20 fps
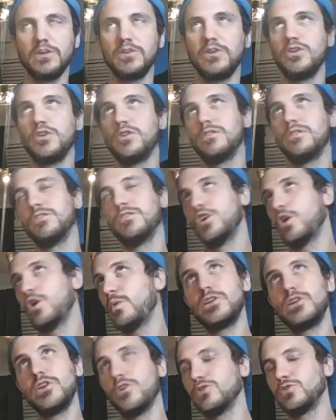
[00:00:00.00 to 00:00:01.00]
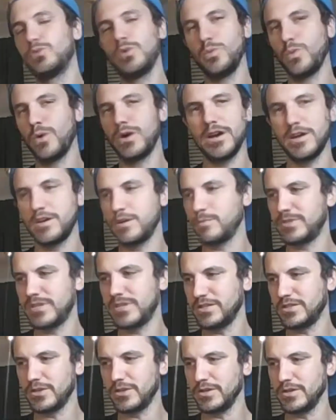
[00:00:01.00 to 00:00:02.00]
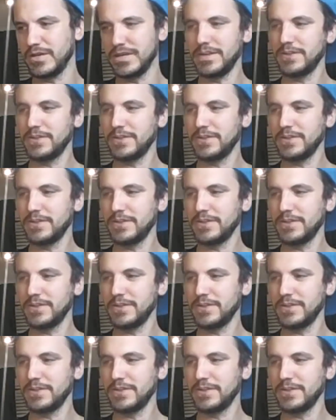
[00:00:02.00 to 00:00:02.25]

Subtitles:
with 100% certainty.